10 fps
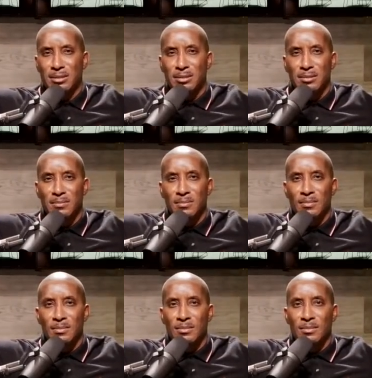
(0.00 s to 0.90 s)

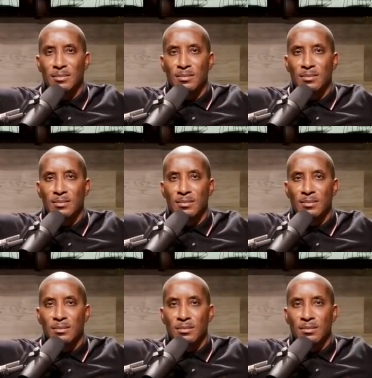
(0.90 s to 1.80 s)

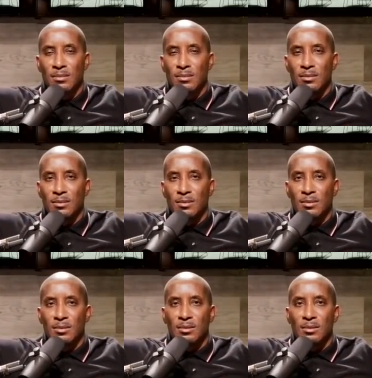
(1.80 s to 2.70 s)
(no one is talking)